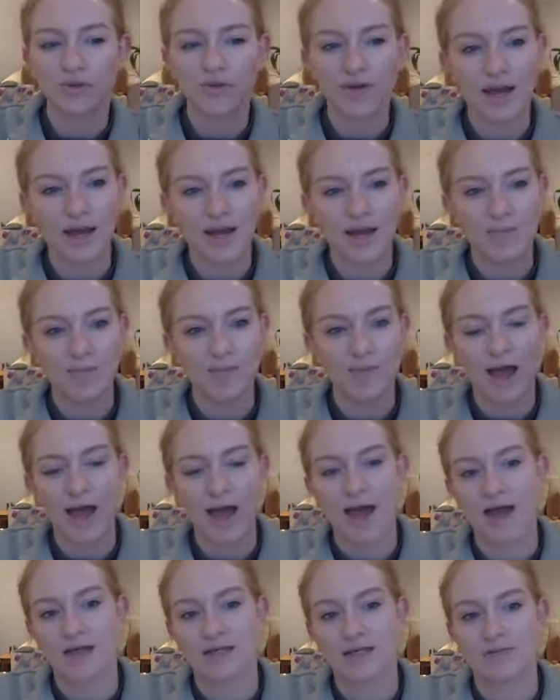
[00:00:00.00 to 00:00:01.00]
of get
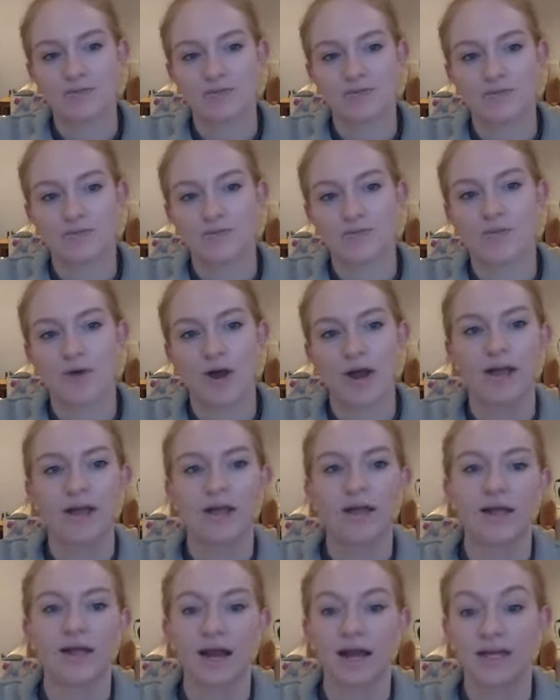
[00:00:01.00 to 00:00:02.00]
impaired brain
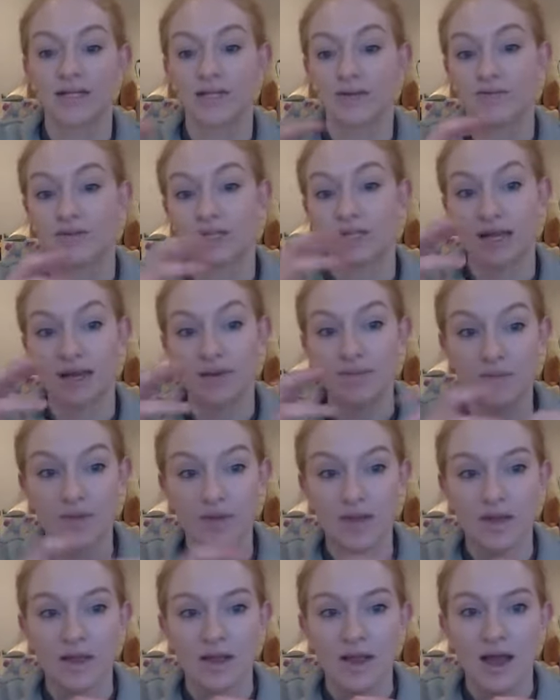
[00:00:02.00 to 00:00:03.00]
connectivity,
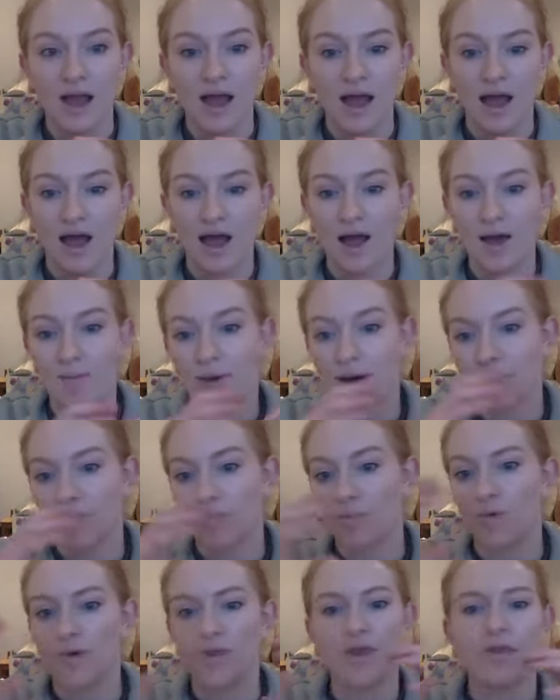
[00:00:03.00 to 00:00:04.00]

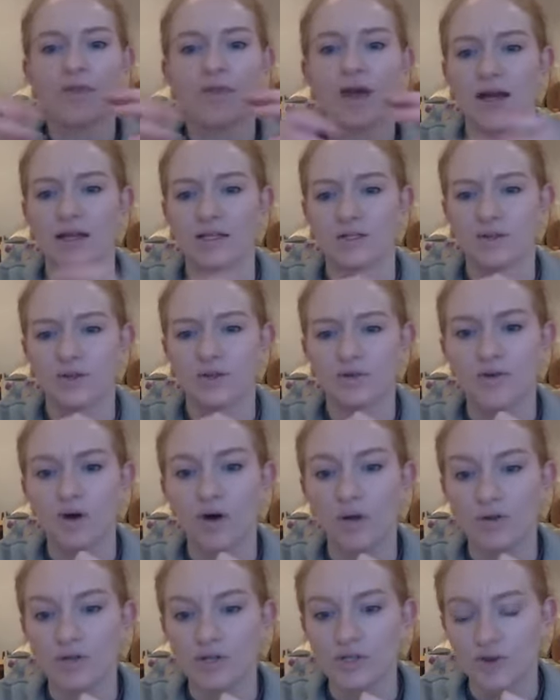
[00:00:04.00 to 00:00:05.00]
and within that sort of
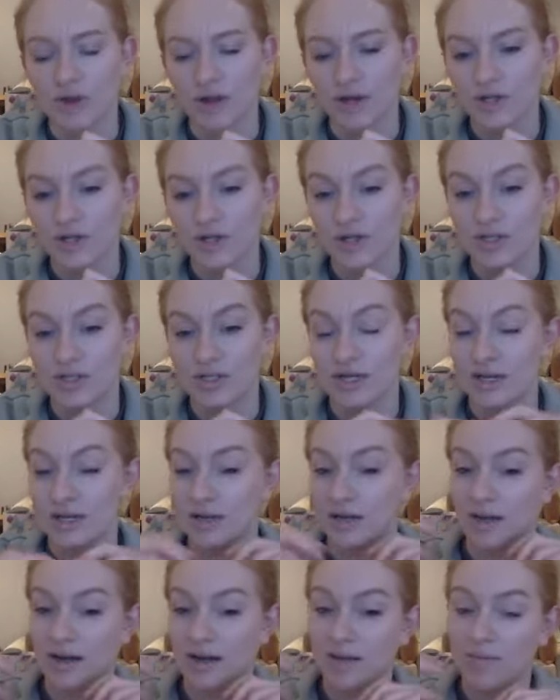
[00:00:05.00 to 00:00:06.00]
alterations
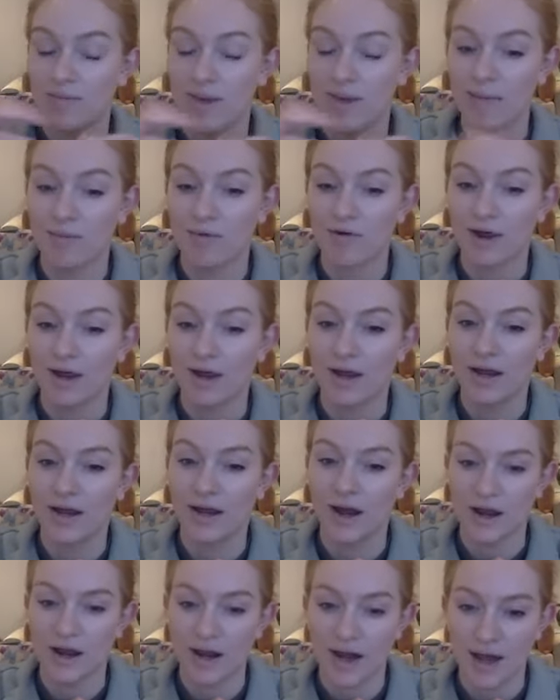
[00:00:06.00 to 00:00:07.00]
in memory
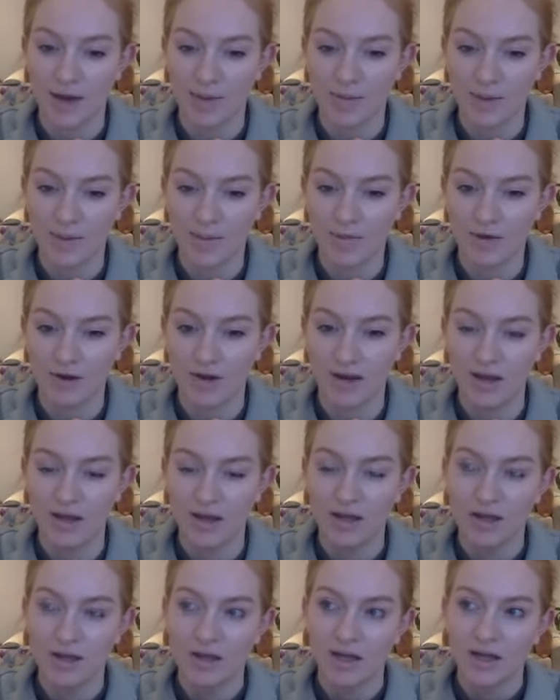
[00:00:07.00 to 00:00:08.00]
and how memory
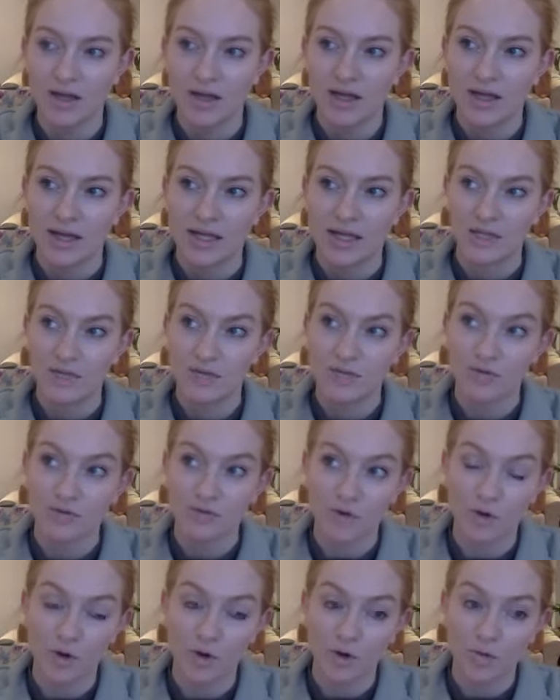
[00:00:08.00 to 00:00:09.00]
is
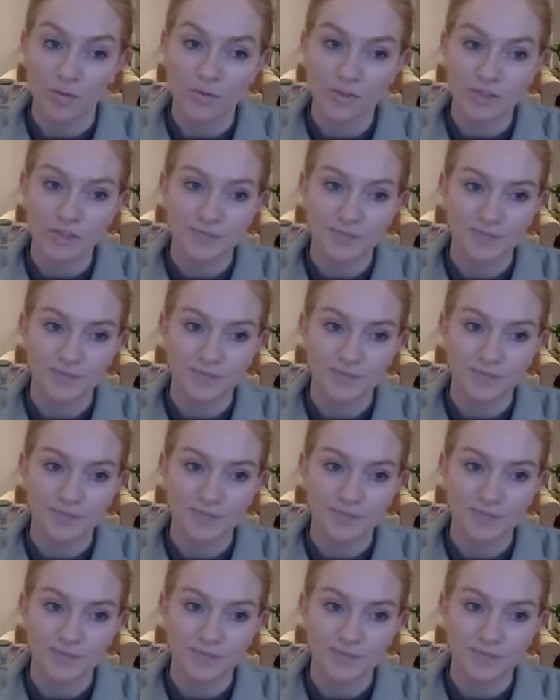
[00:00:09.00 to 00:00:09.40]
formed,